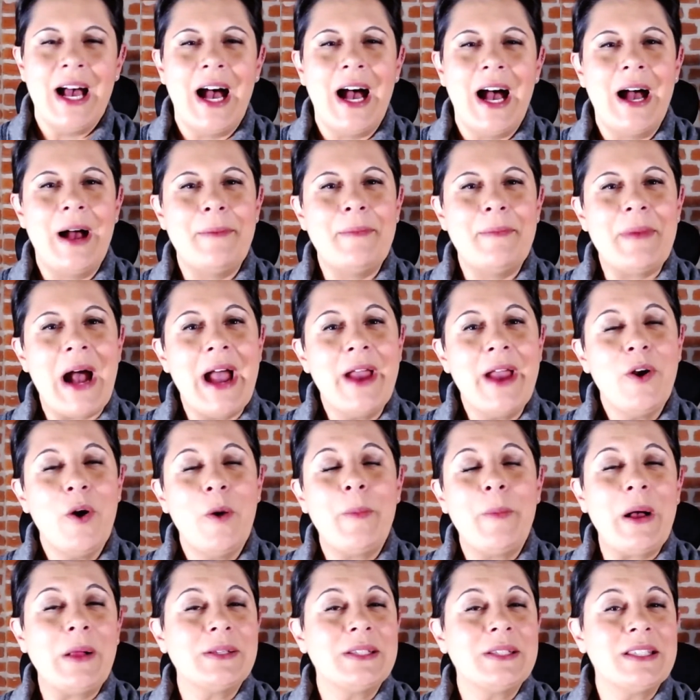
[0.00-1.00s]
I
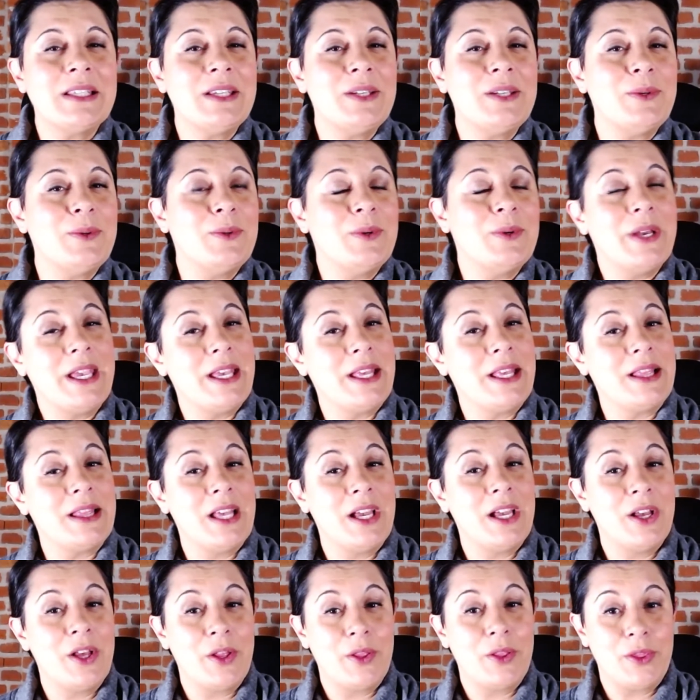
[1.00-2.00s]
hope I'll see you in
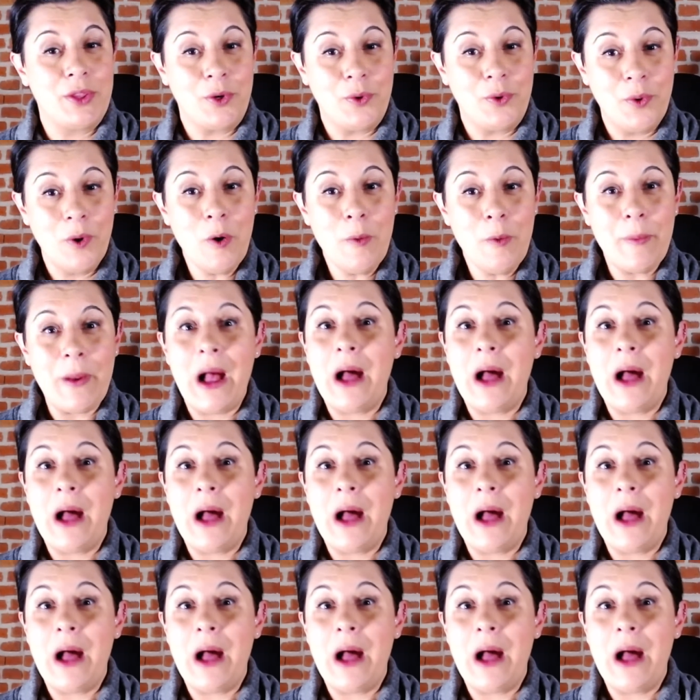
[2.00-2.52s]
the group.